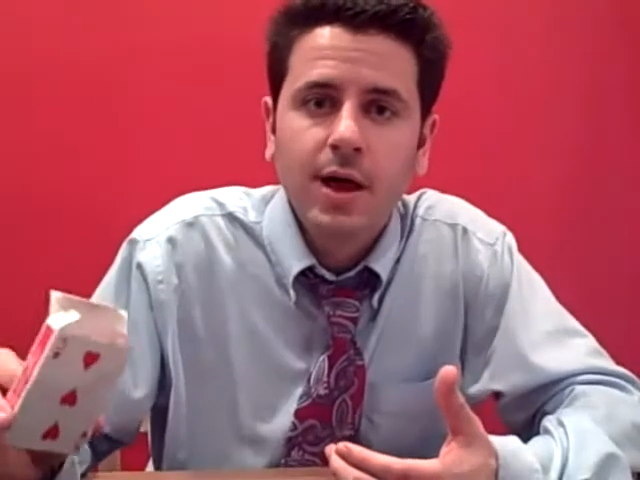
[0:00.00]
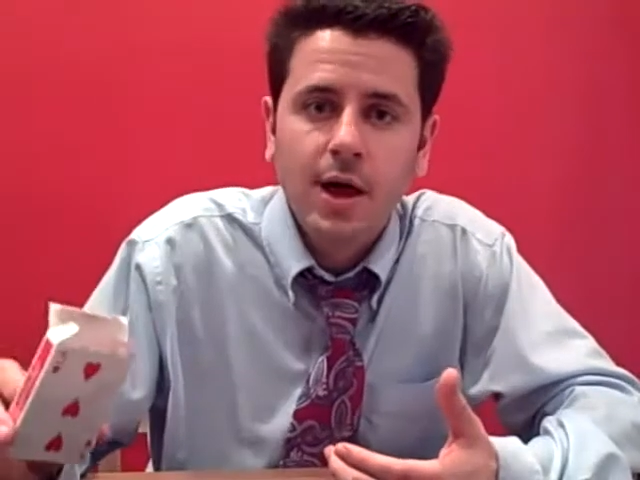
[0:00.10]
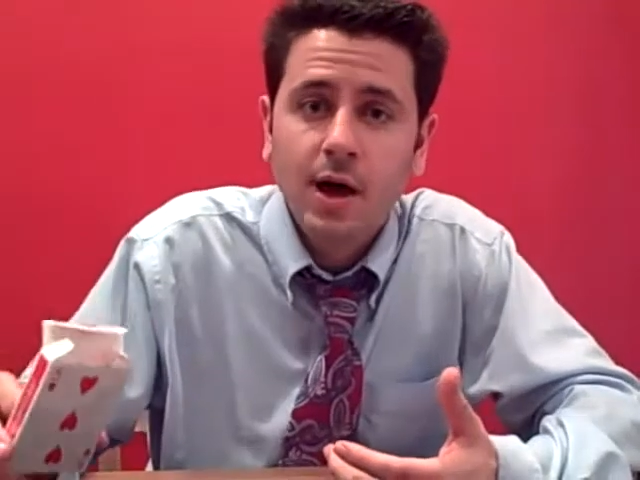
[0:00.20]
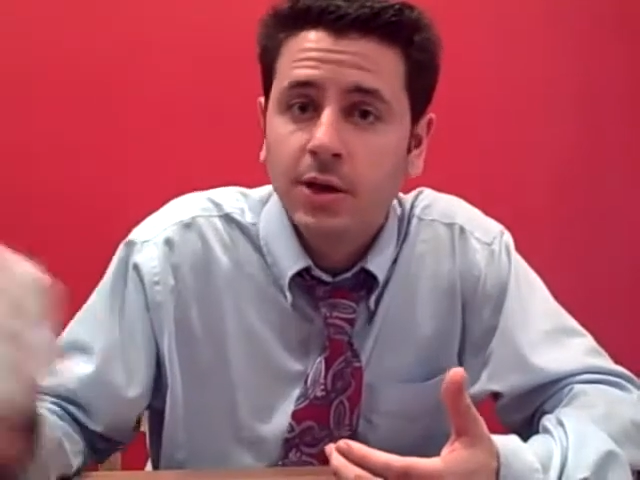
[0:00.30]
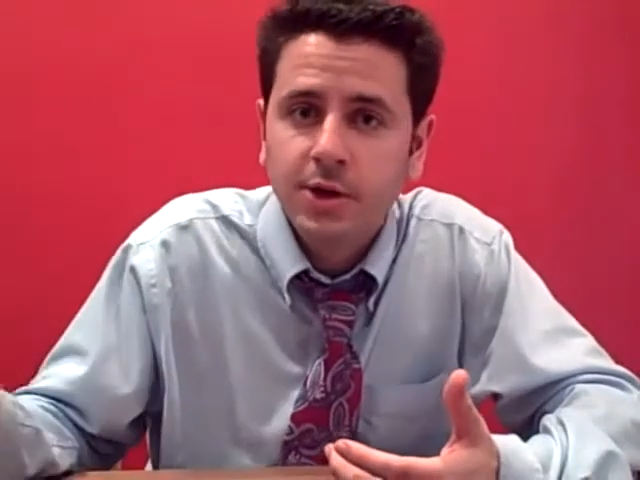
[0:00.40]

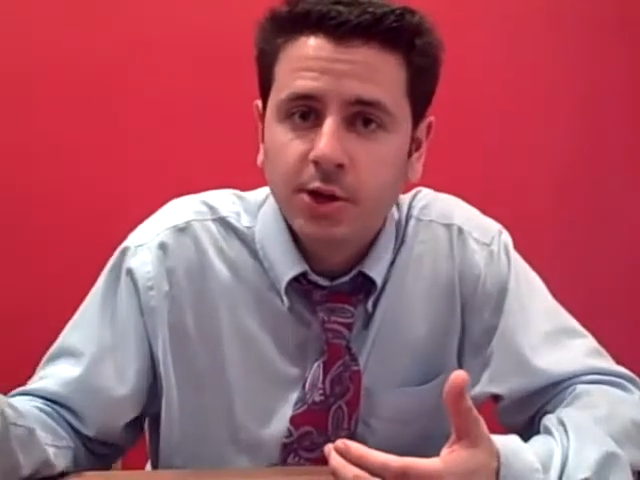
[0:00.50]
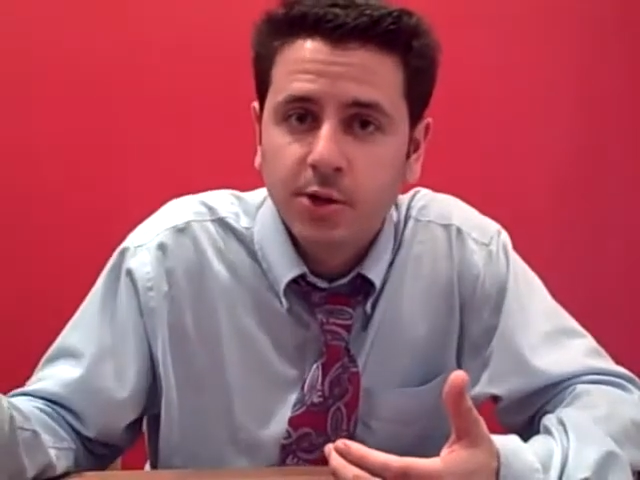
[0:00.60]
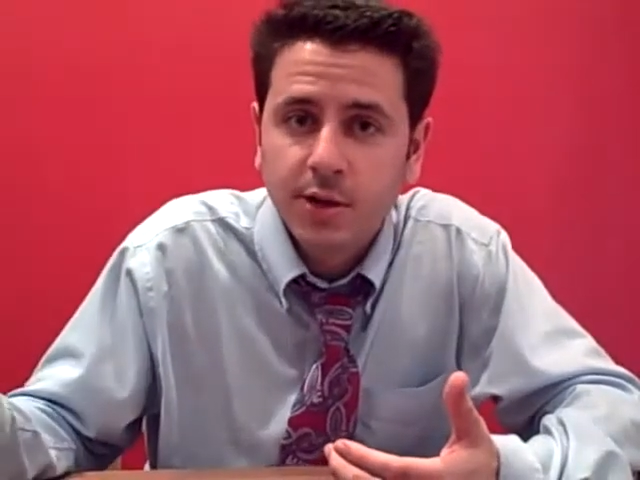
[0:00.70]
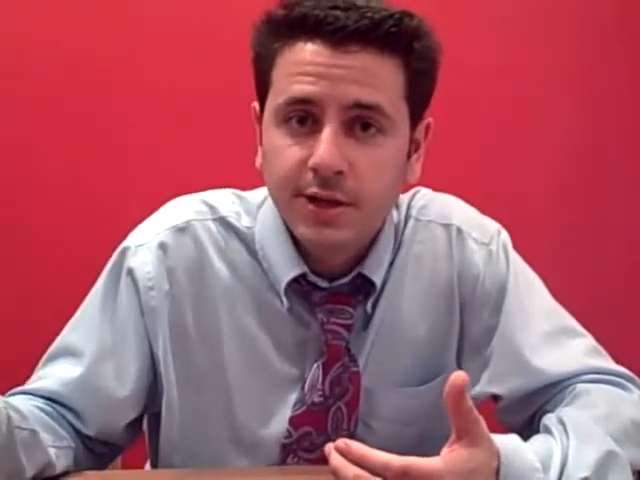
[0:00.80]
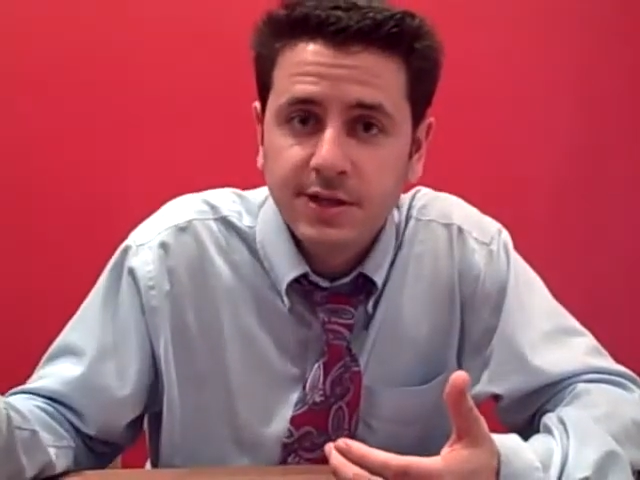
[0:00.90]
I'll let your
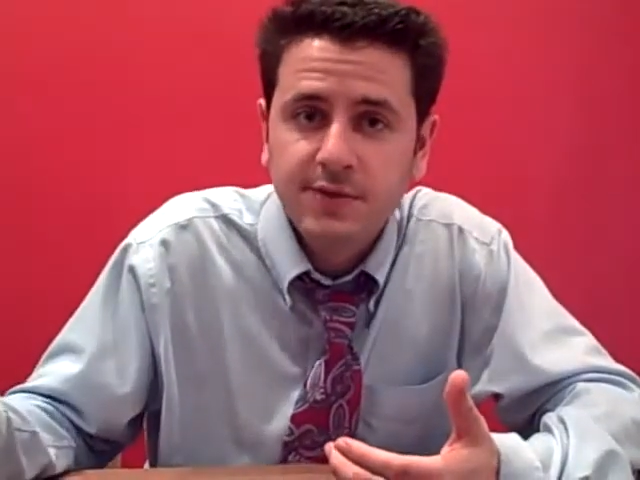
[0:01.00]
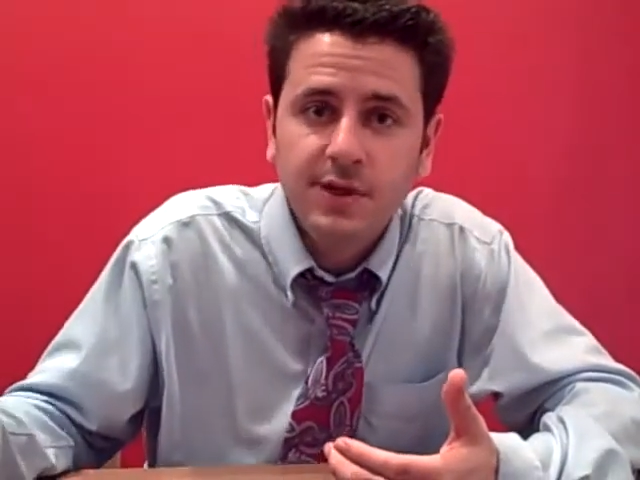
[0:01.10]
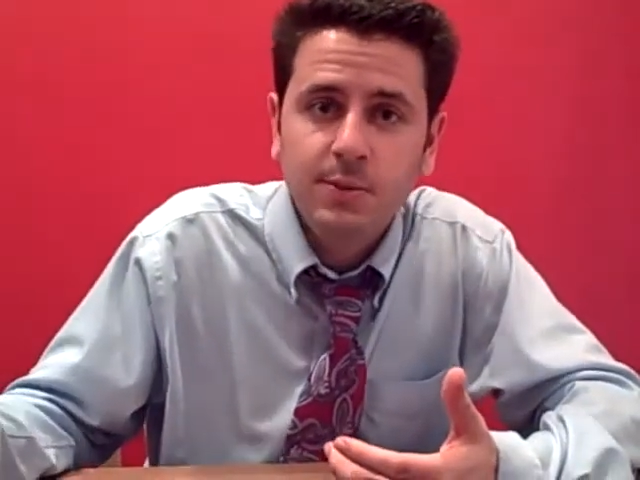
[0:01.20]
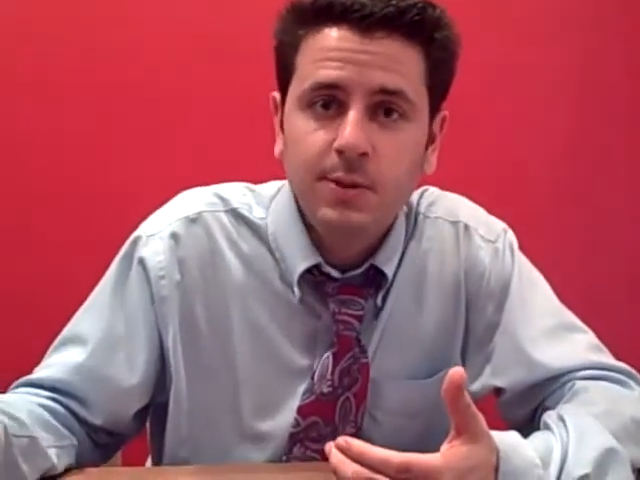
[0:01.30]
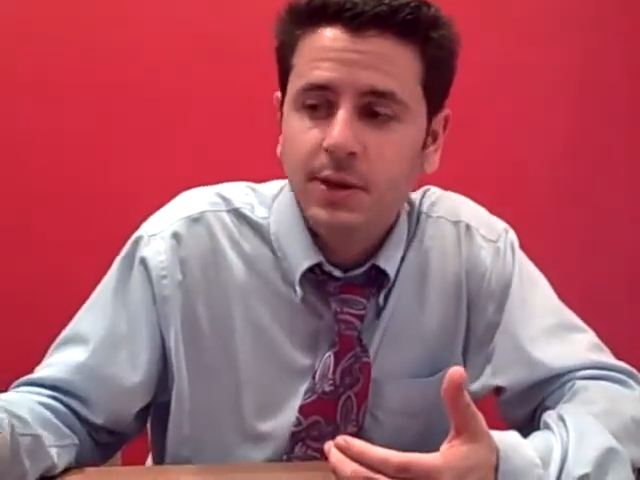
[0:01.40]

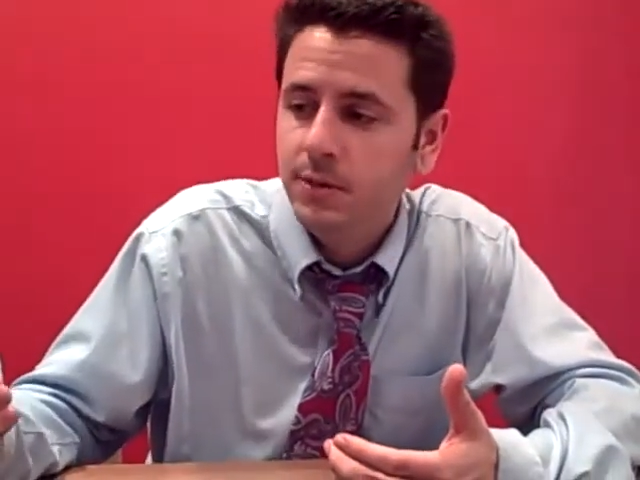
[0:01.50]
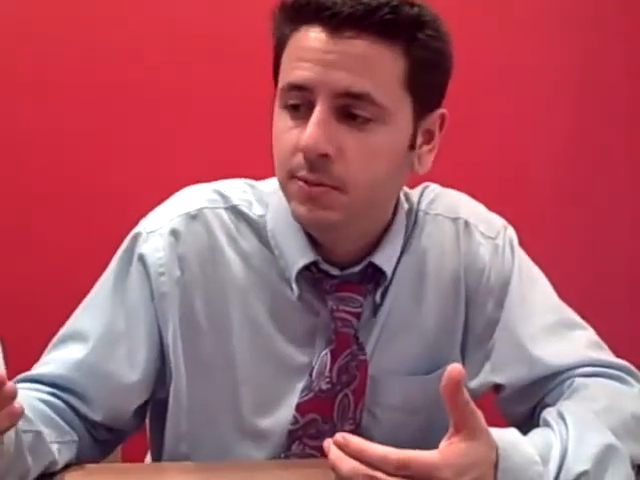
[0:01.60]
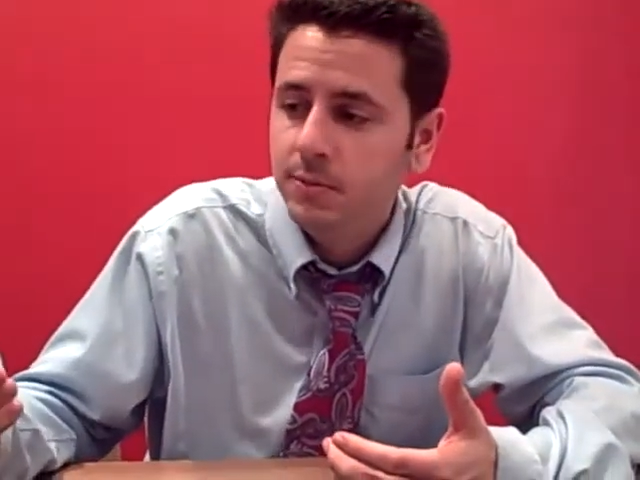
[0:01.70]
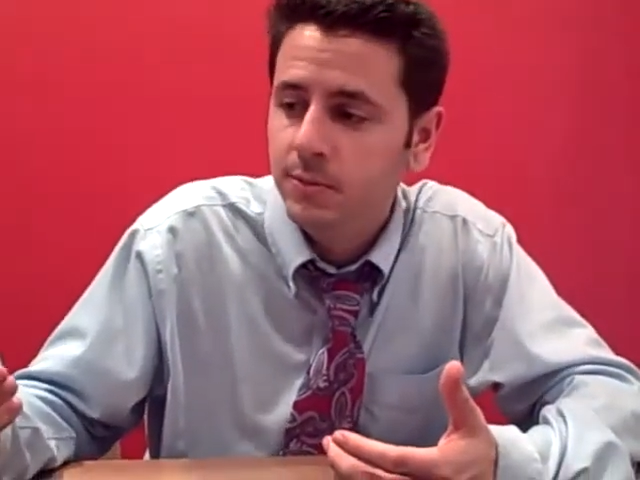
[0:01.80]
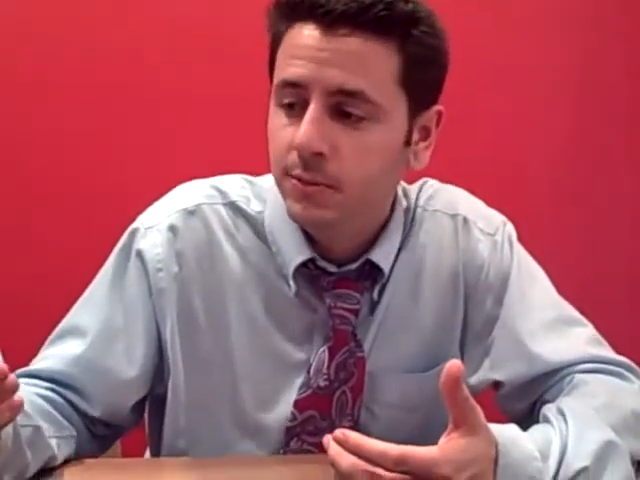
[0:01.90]
creativity be